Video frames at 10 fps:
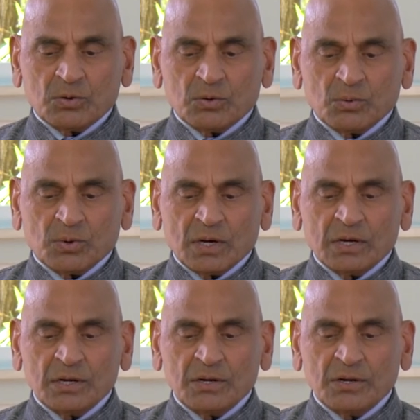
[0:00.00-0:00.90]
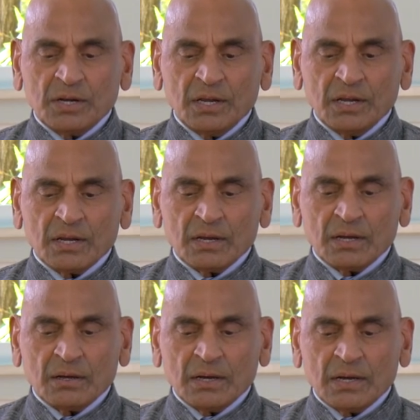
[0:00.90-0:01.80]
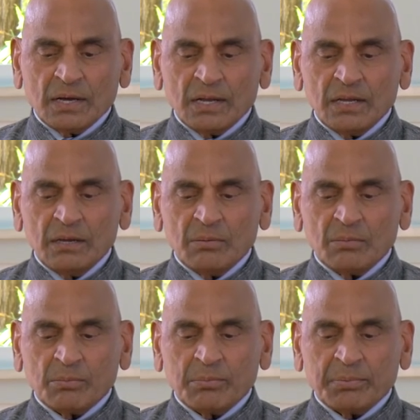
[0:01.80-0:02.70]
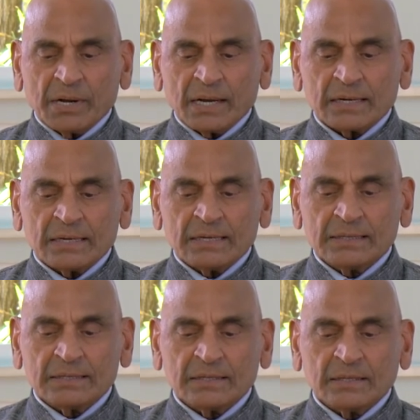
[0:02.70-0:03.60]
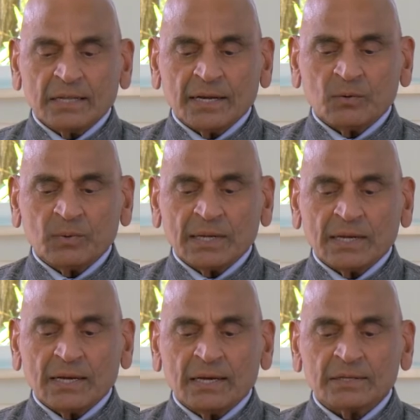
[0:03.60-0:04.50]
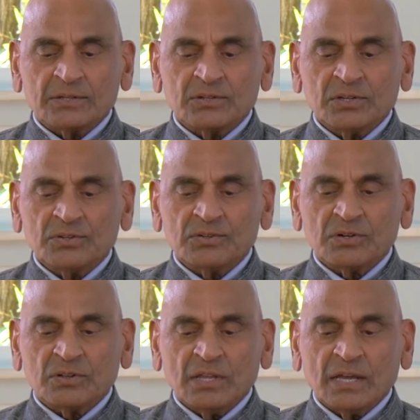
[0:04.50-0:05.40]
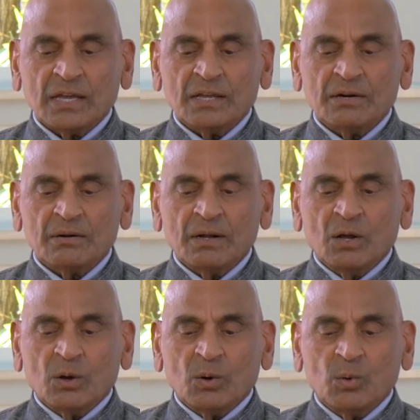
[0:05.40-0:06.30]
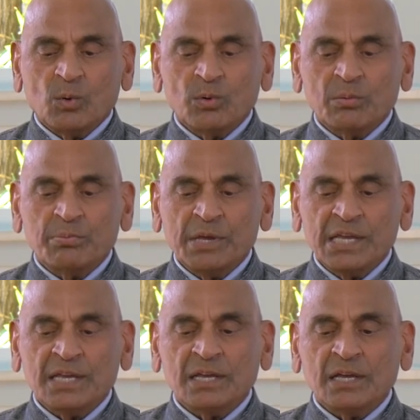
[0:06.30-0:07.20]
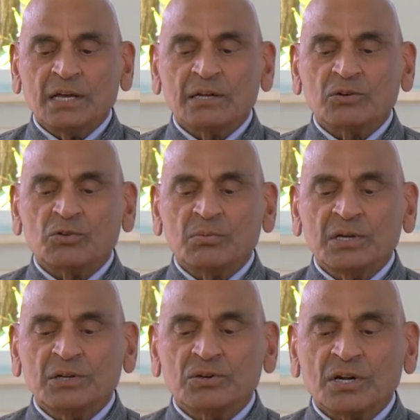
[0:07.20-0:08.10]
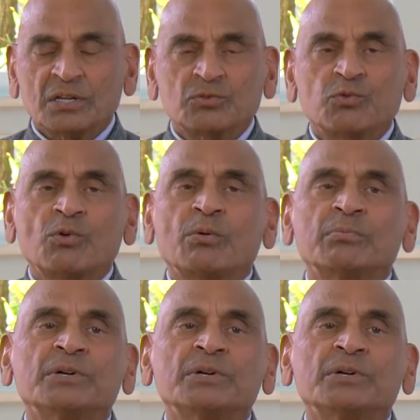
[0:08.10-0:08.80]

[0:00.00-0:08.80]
to undertake any practice that will assist their whole being to be transformed,